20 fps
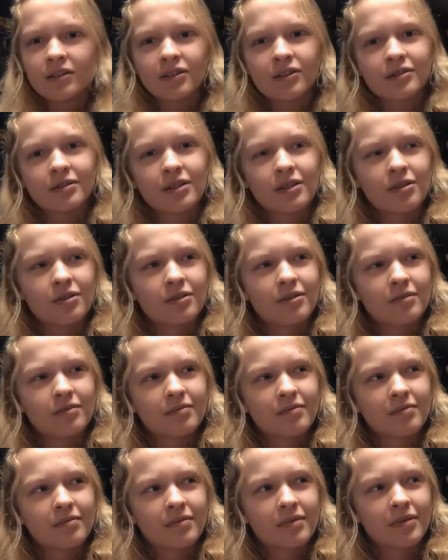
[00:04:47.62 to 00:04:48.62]
so
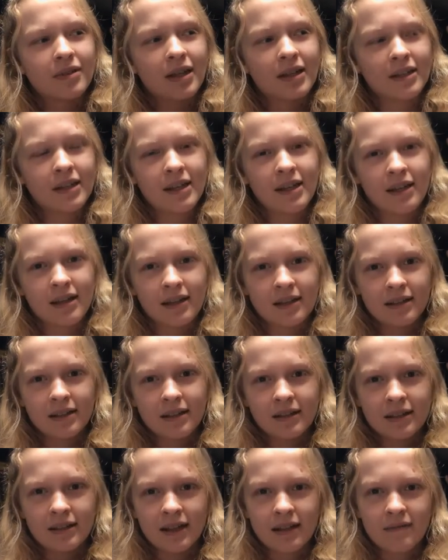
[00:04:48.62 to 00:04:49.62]
like yeah
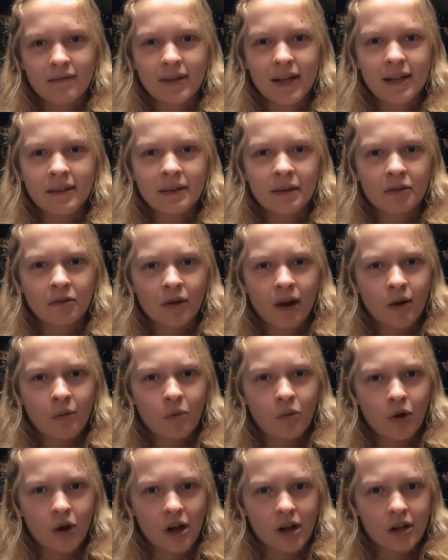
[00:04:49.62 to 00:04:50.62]
they've laid the
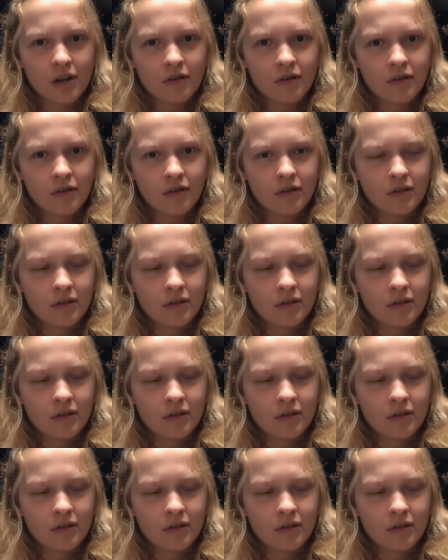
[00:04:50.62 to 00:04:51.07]
groundwork